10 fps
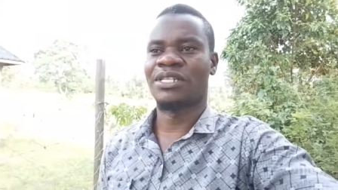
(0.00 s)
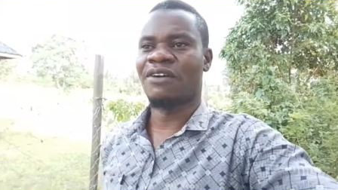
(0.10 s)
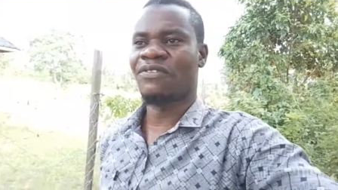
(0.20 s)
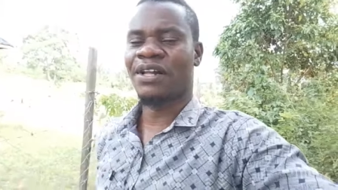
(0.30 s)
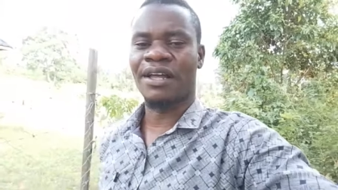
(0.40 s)

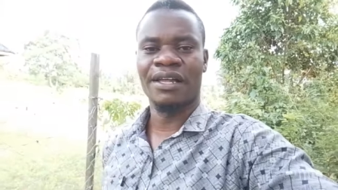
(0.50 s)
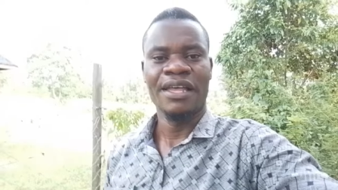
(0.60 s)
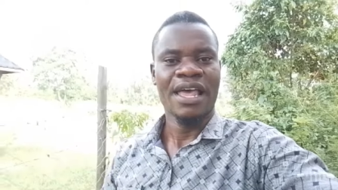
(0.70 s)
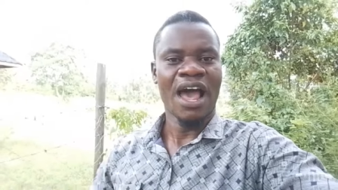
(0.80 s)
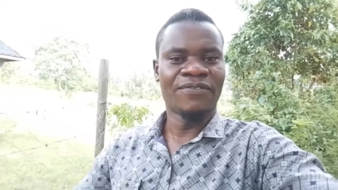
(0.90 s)
After there,
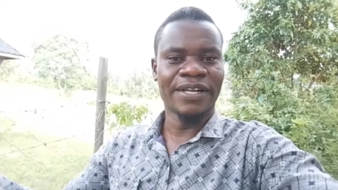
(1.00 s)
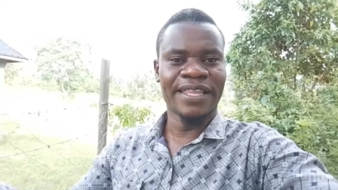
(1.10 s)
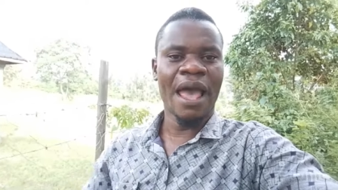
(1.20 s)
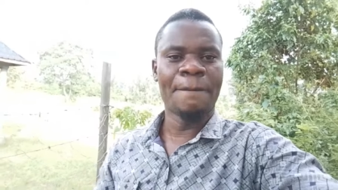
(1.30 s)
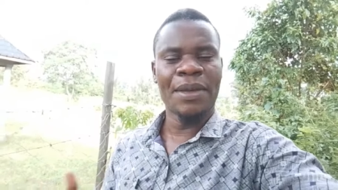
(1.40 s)
people could
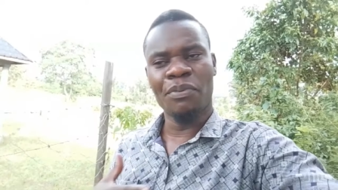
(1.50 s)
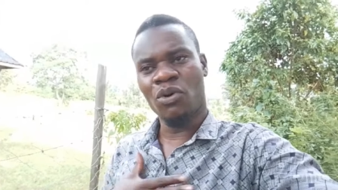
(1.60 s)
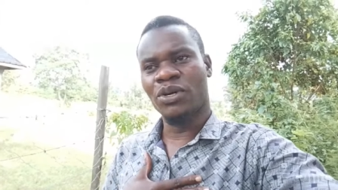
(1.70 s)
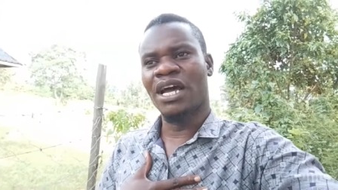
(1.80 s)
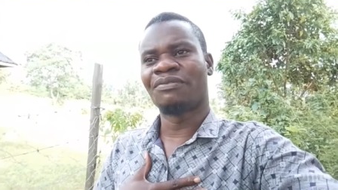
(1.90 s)
have seen
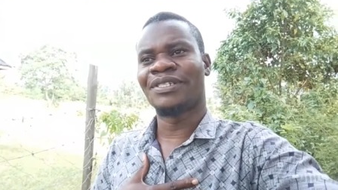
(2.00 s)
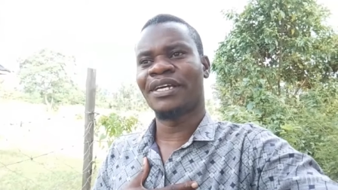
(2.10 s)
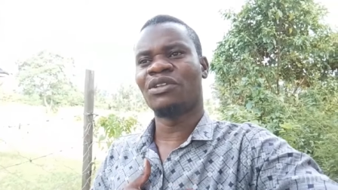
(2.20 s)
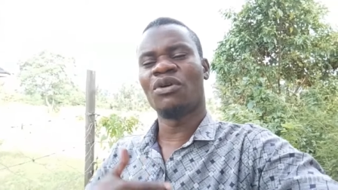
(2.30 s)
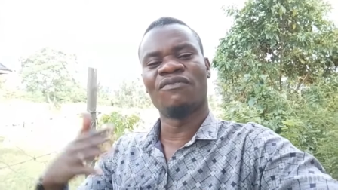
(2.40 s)
you are very
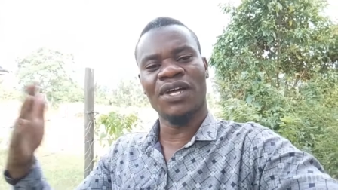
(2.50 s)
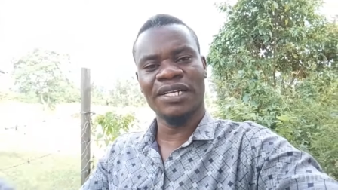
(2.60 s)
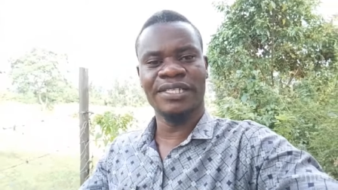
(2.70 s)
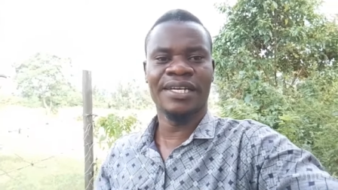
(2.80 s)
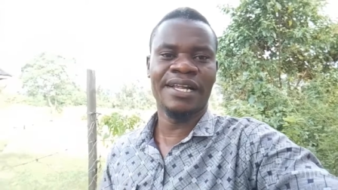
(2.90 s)
serious
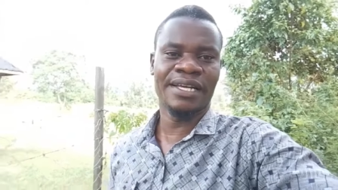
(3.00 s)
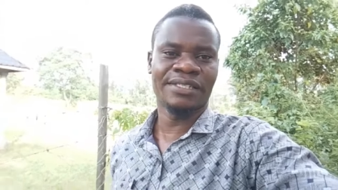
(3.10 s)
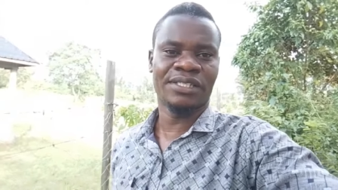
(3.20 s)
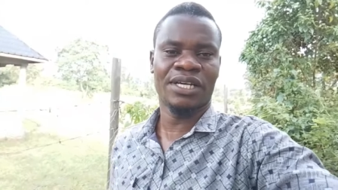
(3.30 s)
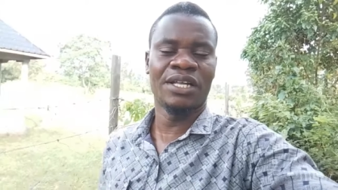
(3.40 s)
in what
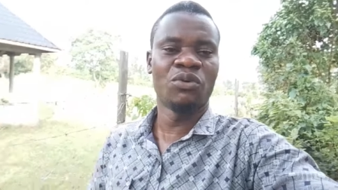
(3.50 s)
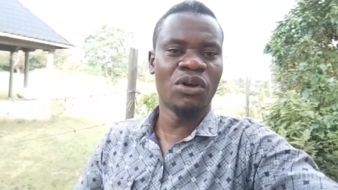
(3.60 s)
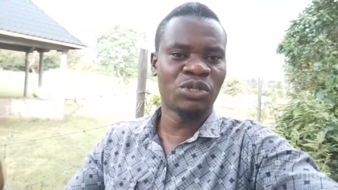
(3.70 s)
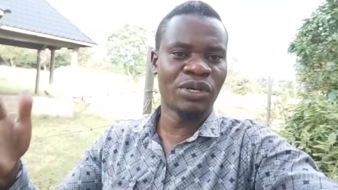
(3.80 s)
you're saying,